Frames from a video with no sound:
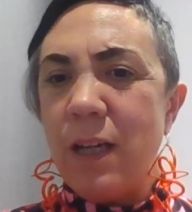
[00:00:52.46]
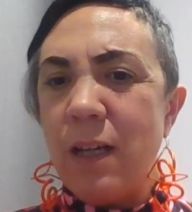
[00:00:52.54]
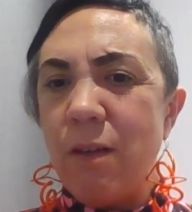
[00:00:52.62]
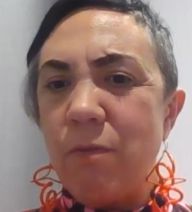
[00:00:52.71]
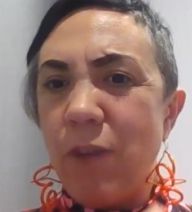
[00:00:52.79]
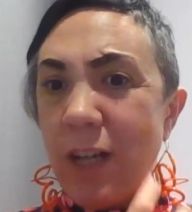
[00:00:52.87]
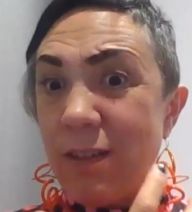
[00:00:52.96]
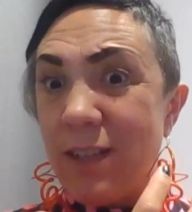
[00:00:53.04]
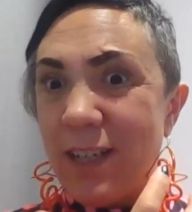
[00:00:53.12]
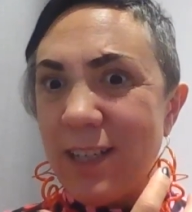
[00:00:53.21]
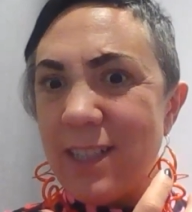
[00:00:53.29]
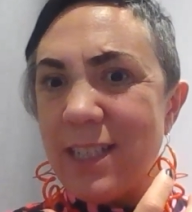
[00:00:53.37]

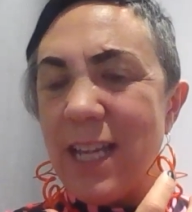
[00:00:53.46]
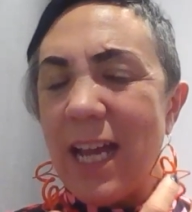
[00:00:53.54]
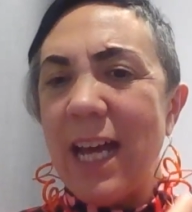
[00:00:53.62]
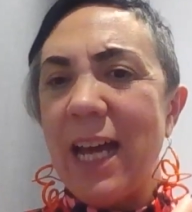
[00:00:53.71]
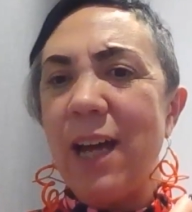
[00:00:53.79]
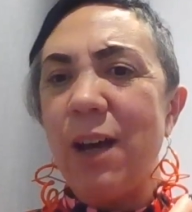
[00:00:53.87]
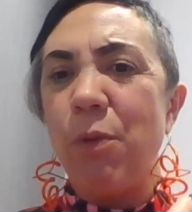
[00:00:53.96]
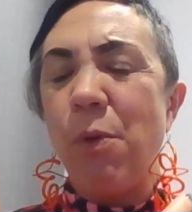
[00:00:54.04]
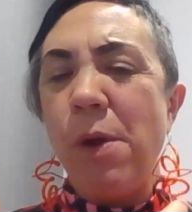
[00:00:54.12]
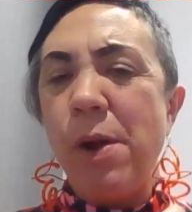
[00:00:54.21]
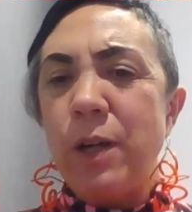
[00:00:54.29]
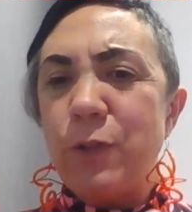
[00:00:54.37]
recognize how
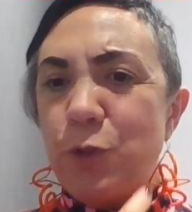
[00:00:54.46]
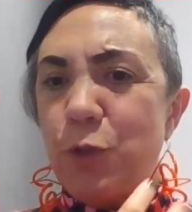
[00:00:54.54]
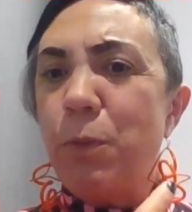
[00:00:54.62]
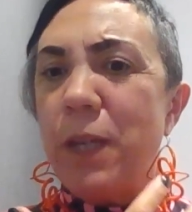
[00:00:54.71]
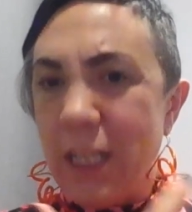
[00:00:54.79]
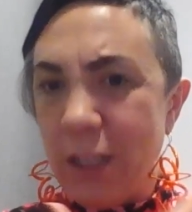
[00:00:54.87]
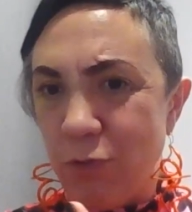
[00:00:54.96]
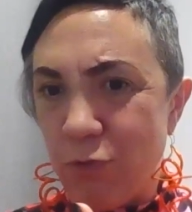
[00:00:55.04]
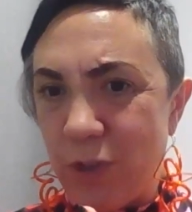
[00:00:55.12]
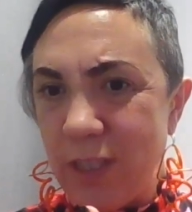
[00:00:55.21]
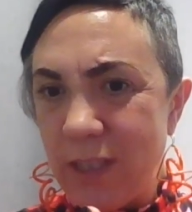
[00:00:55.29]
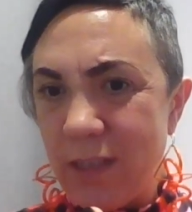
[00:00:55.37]
so many
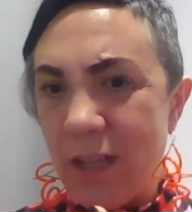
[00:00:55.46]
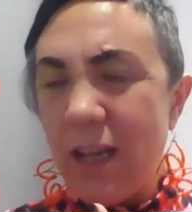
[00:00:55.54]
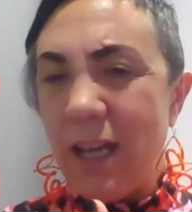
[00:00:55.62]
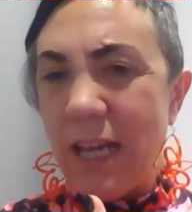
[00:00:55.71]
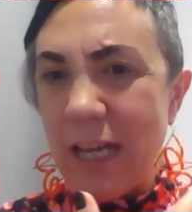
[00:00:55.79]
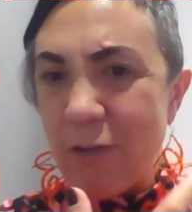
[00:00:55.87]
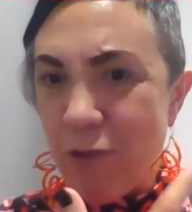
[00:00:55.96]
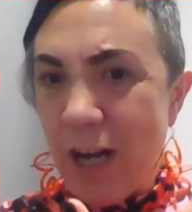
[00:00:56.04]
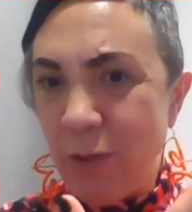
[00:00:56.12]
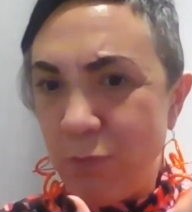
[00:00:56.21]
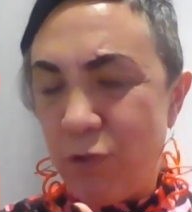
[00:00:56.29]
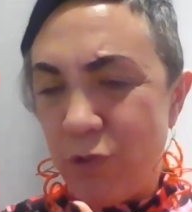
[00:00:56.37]
countries
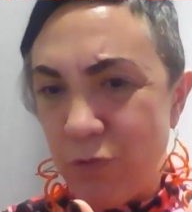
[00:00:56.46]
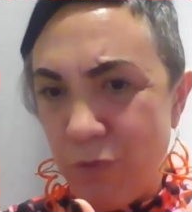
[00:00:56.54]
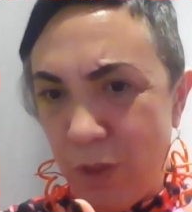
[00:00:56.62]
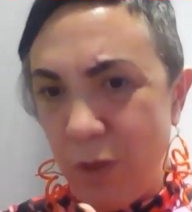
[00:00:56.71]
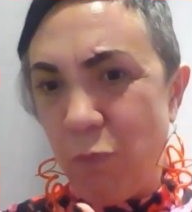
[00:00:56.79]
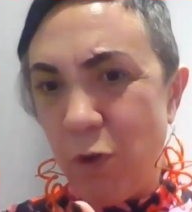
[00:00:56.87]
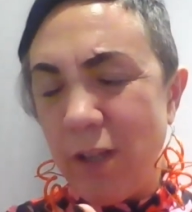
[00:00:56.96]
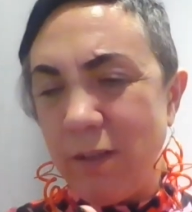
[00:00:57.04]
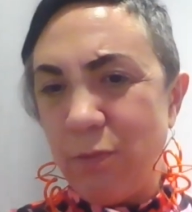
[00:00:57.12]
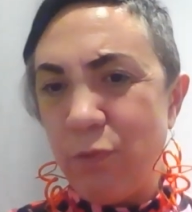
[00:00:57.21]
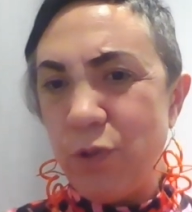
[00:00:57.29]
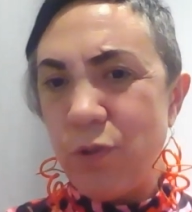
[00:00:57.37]
around the
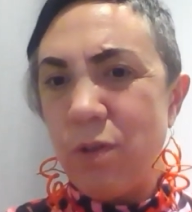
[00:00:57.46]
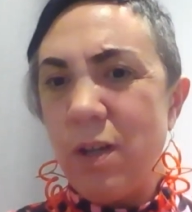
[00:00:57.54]
world